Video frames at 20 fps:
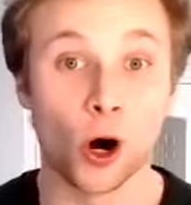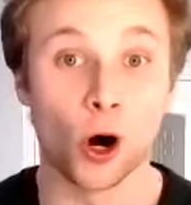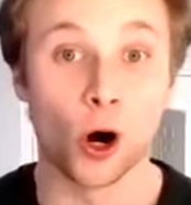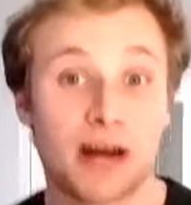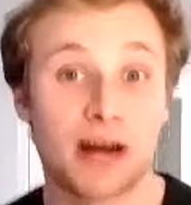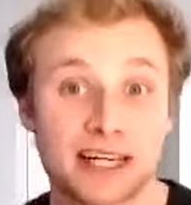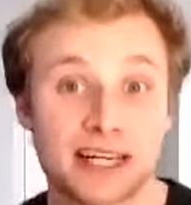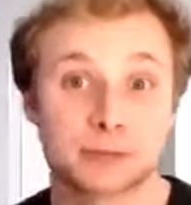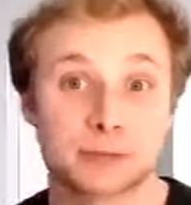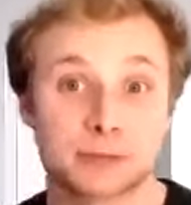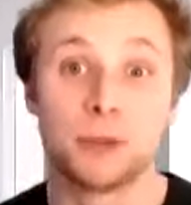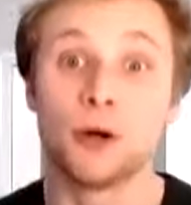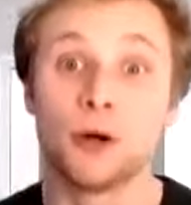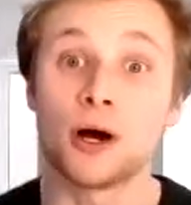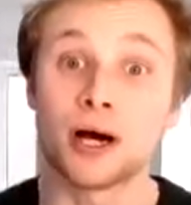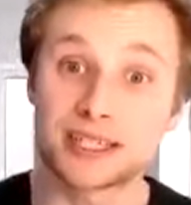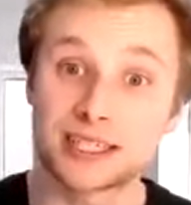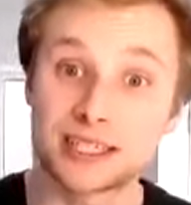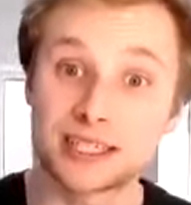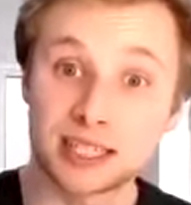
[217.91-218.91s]
Or if I
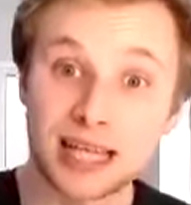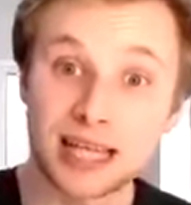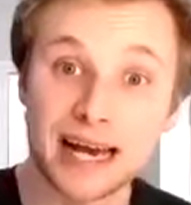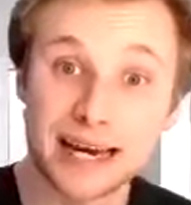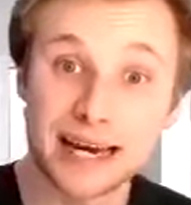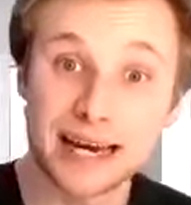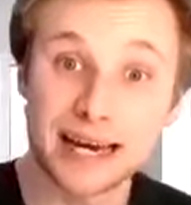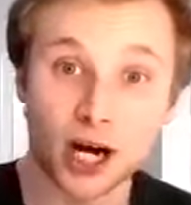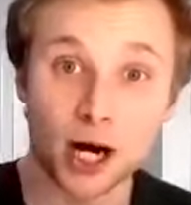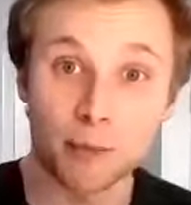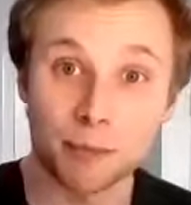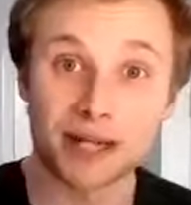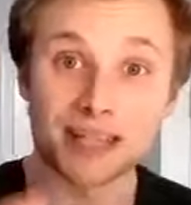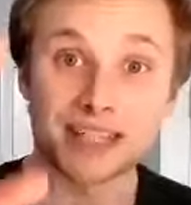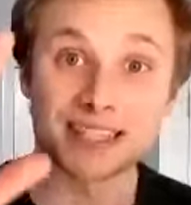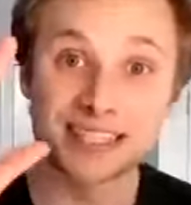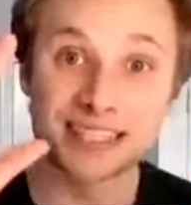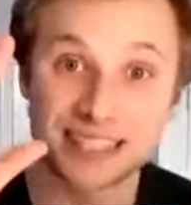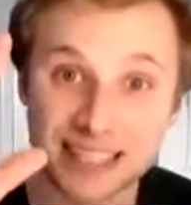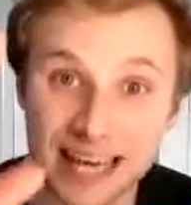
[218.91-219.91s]
just put a slide
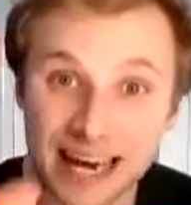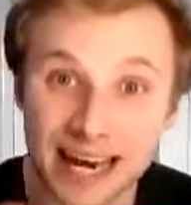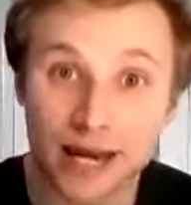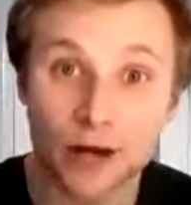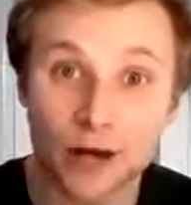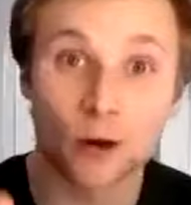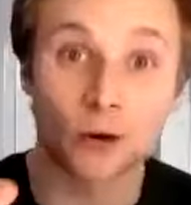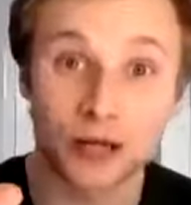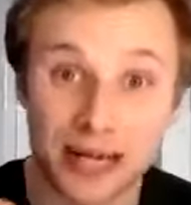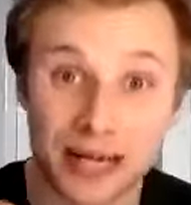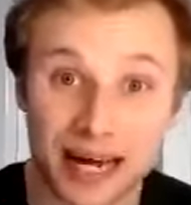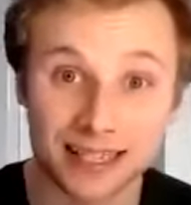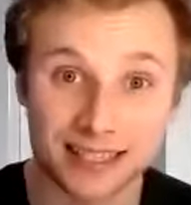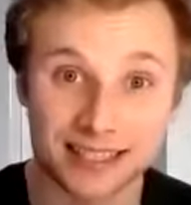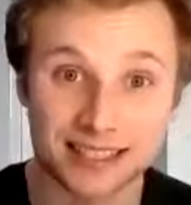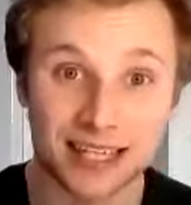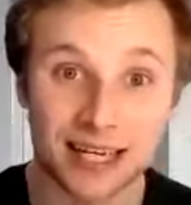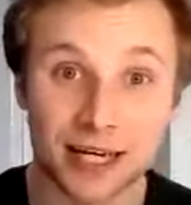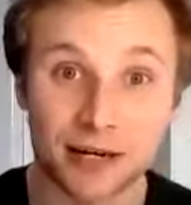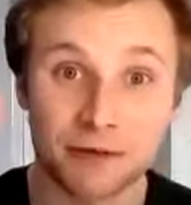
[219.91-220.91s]
up and stay on
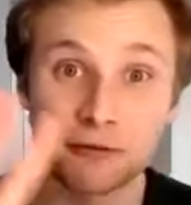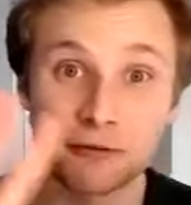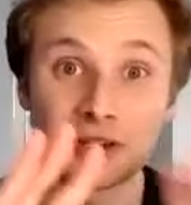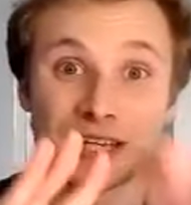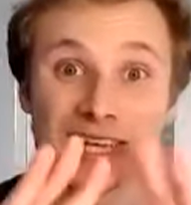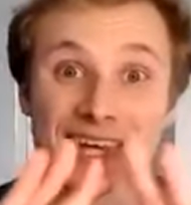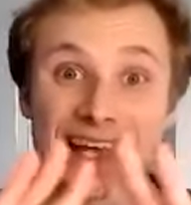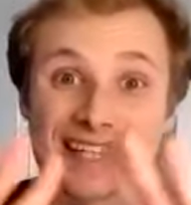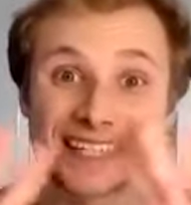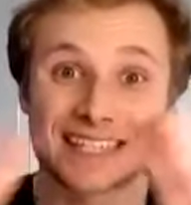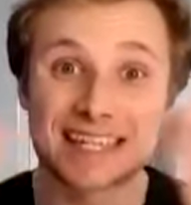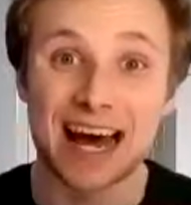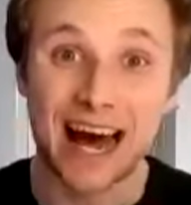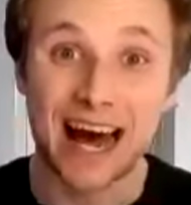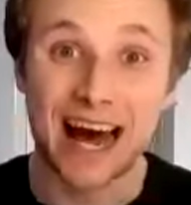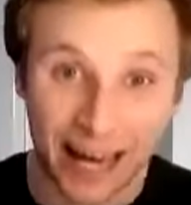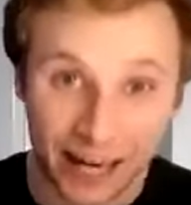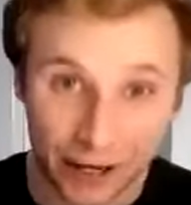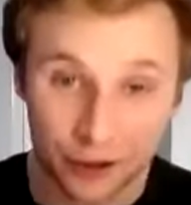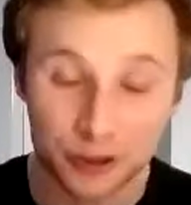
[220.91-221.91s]
that slide for the
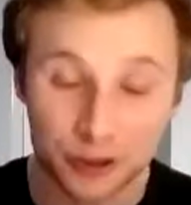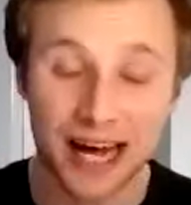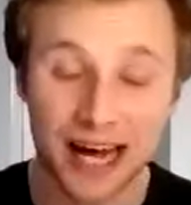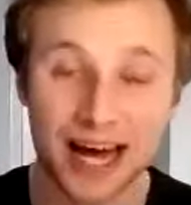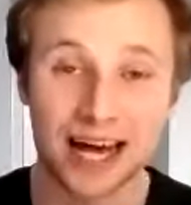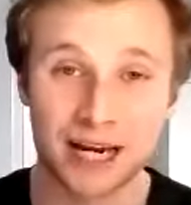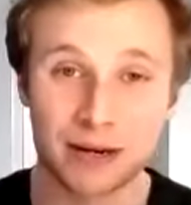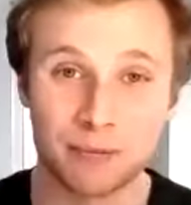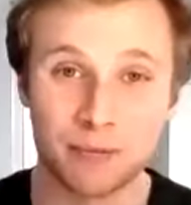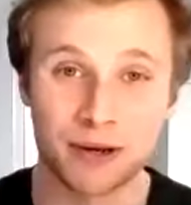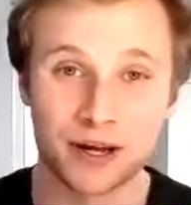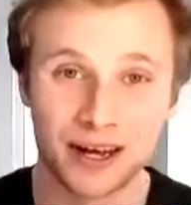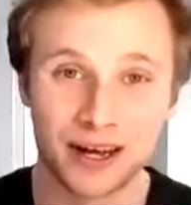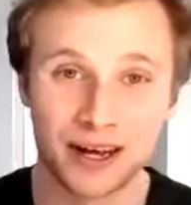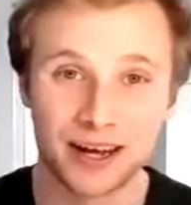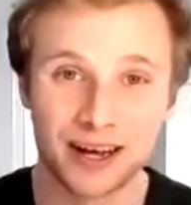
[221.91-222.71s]
entire time,